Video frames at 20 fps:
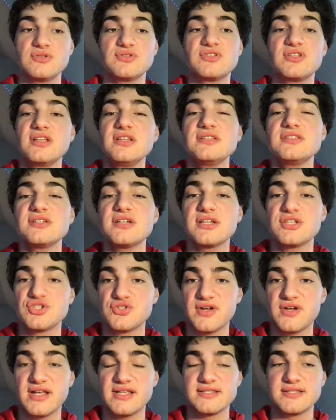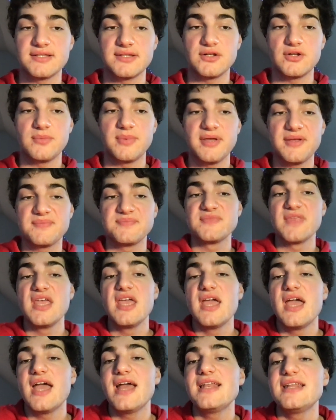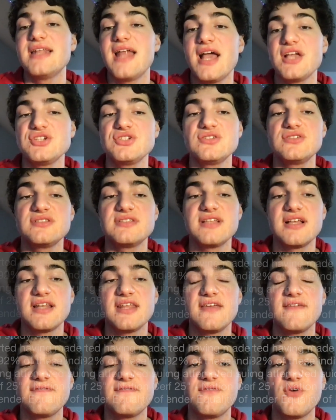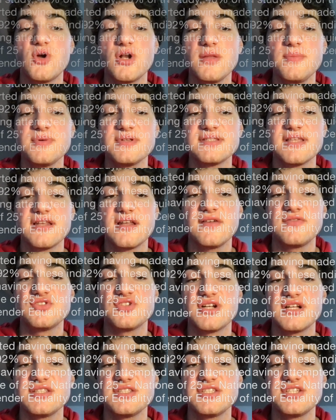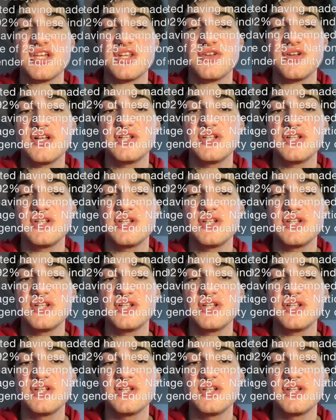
So now let's look at trans a little bit. In a national study, 40% of transgender